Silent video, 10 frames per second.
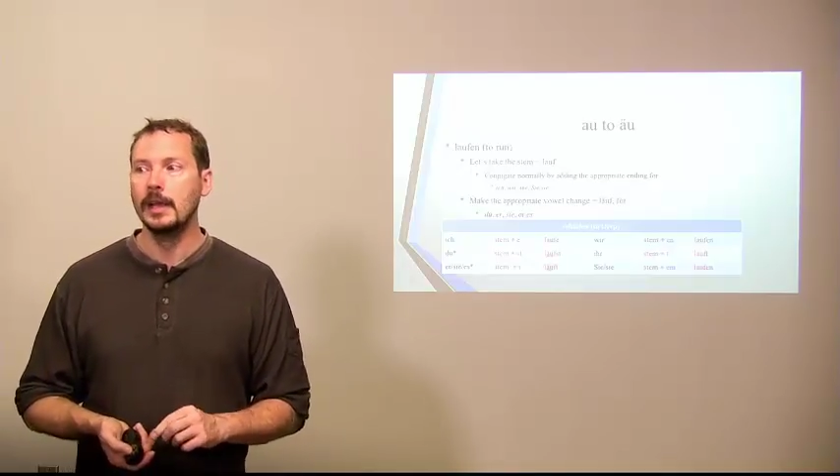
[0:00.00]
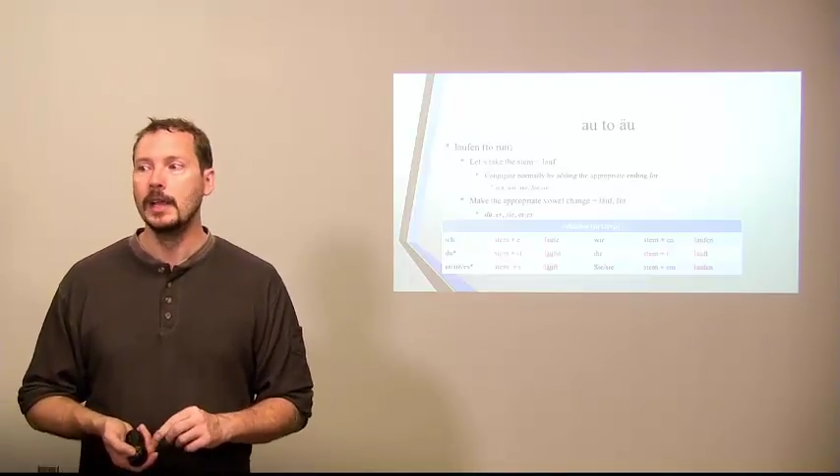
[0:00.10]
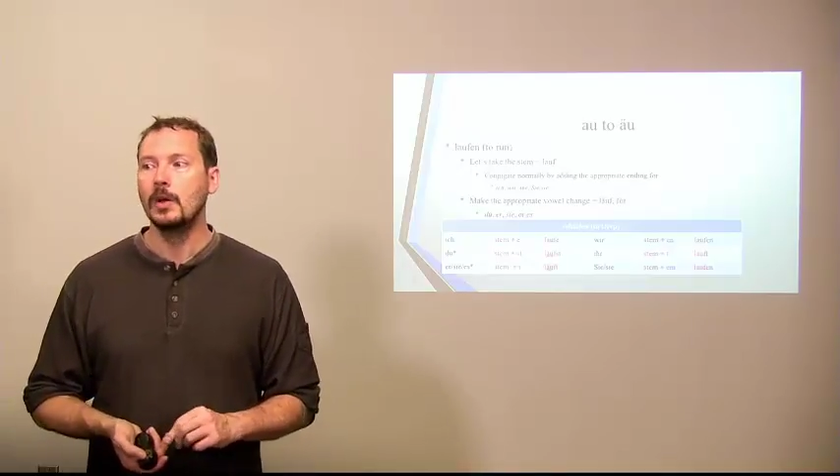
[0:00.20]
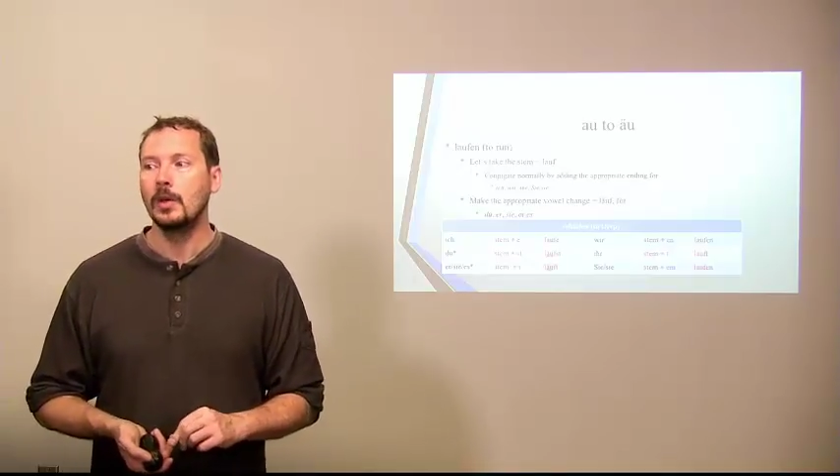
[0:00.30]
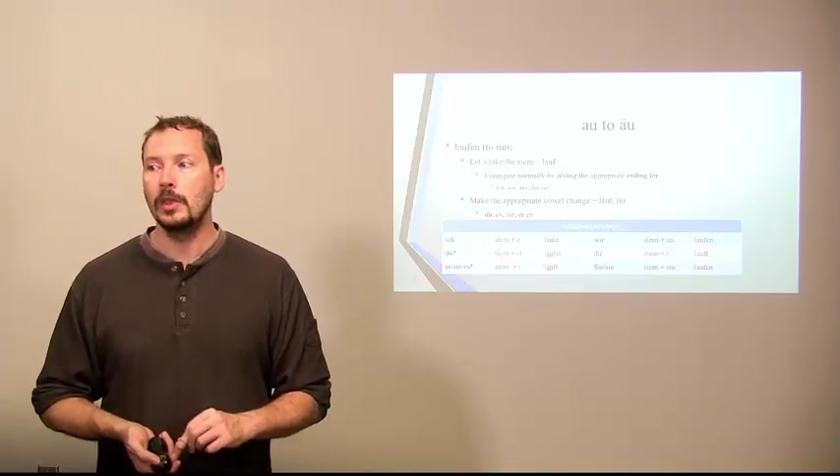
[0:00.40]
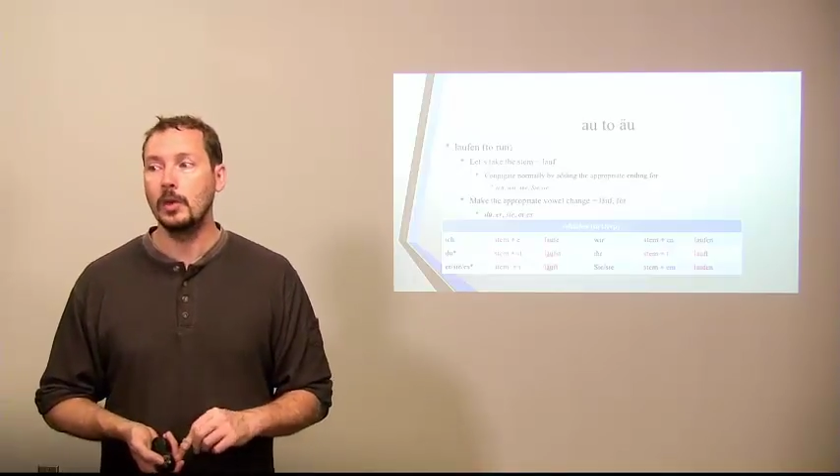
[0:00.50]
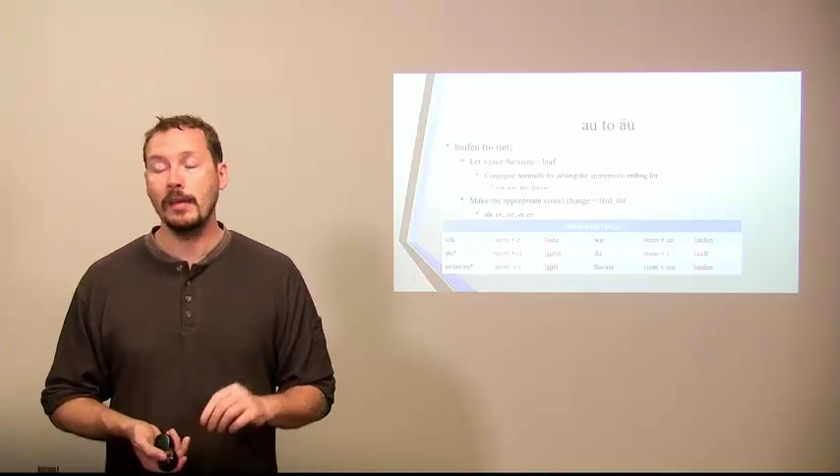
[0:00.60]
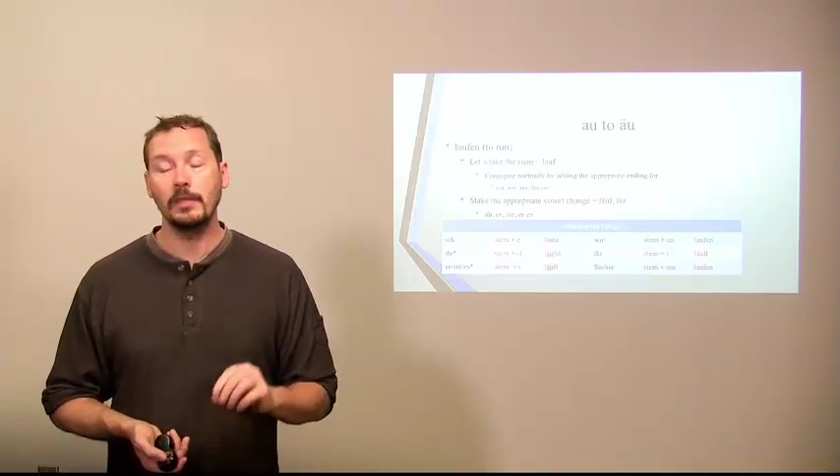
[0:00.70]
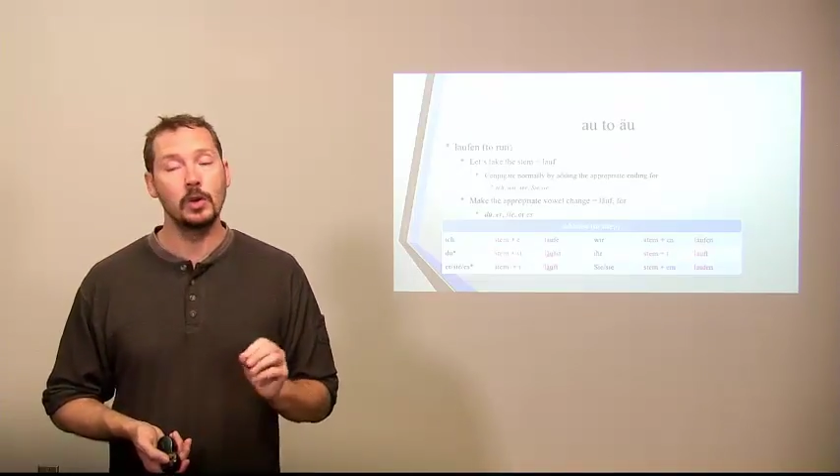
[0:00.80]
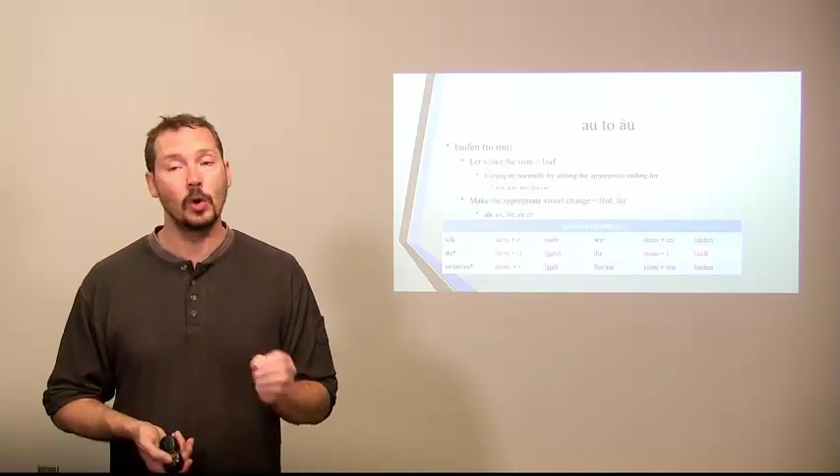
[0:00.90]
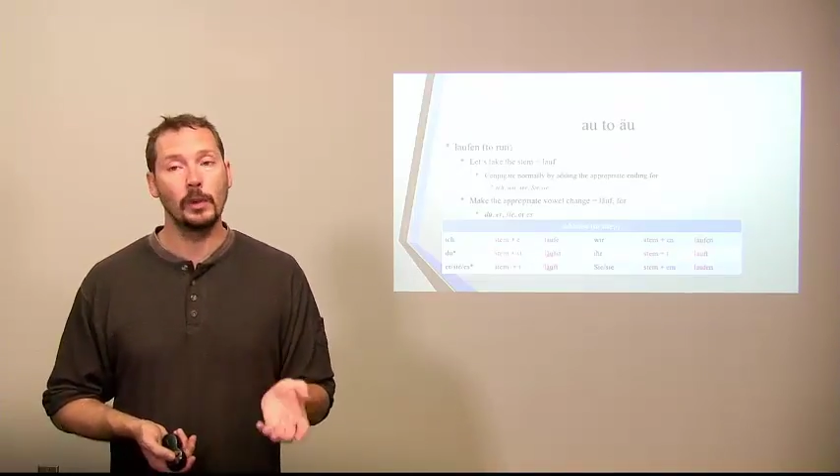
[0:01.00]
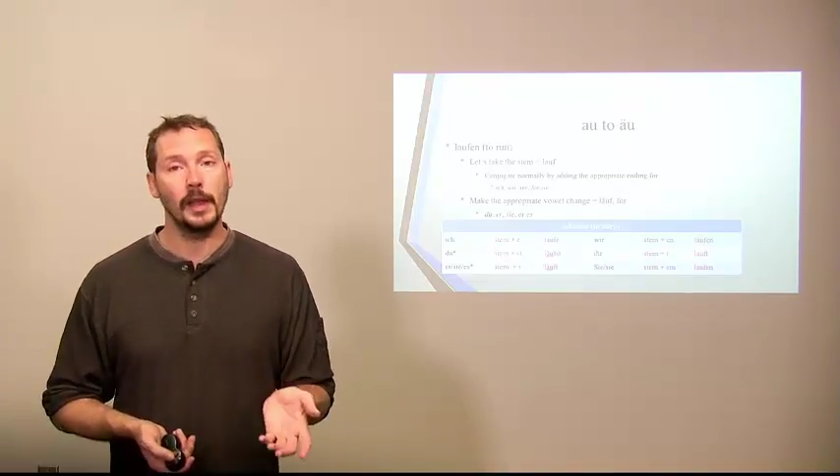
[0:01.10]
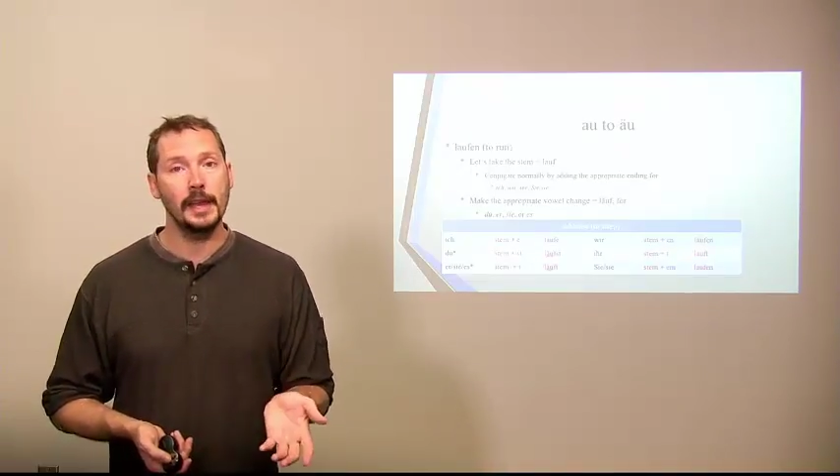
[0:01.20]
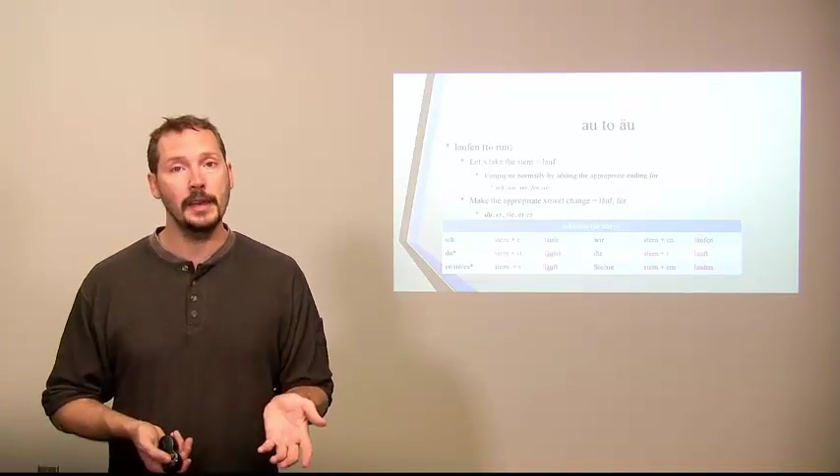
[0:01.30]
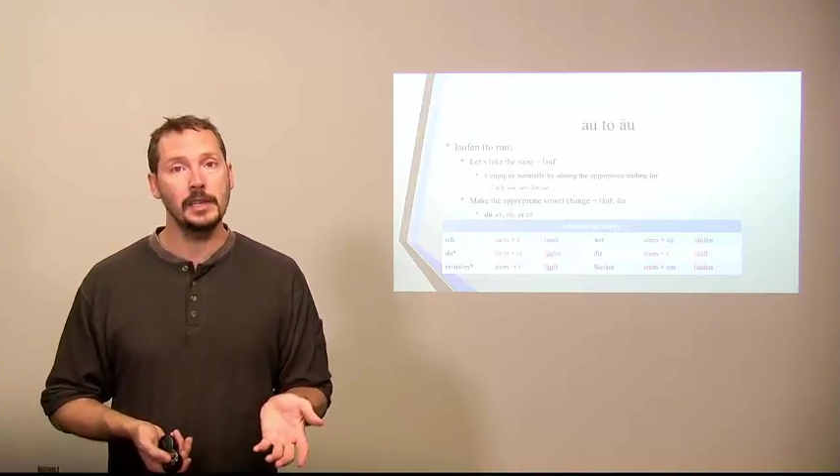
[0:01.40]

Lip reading: You have the normal endings